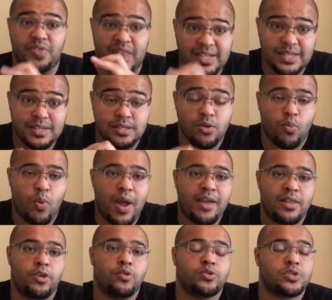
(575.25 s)
This is the way
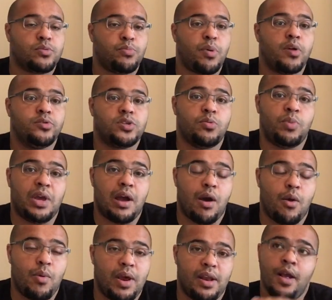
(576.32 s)
that you're supposed supposed to be
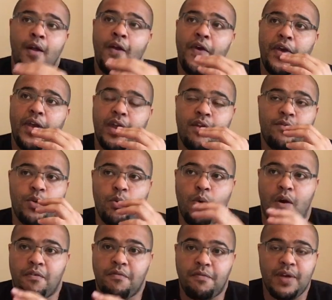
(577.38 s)
going. If you
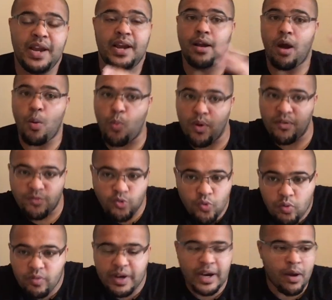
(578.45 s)
are feeling like
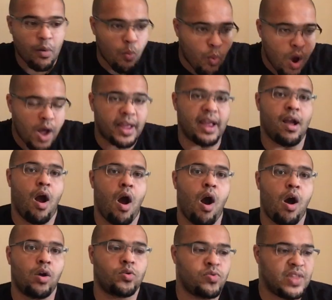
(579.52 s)
withdrawing and working
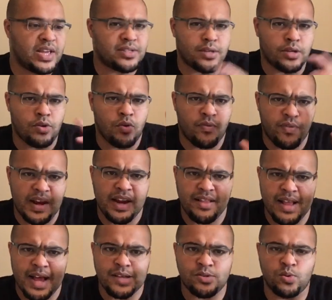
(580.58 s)
hard on this and you're
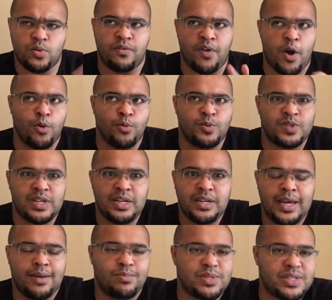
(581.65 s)
feeling that sort of
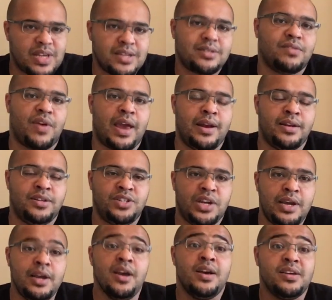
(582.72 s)
OCD obsessive
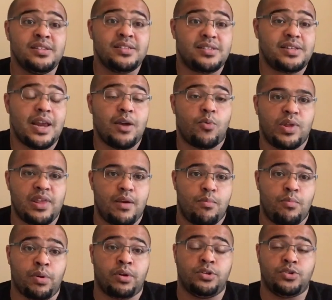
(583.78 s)
energy, stick with
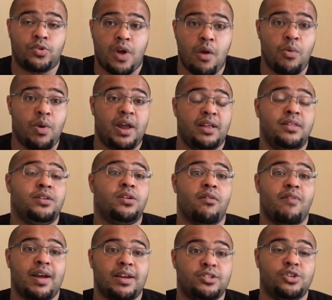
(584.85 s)
it because you're going in the
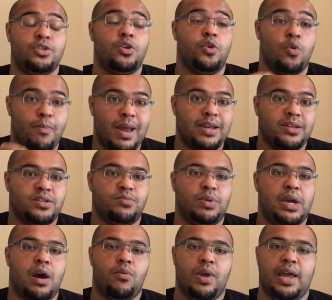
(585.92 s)
direction that you're meant to be
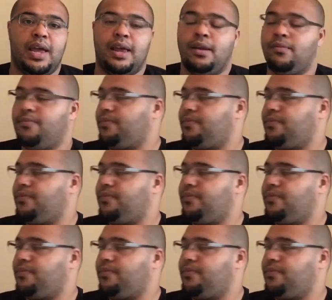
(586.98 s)
going in.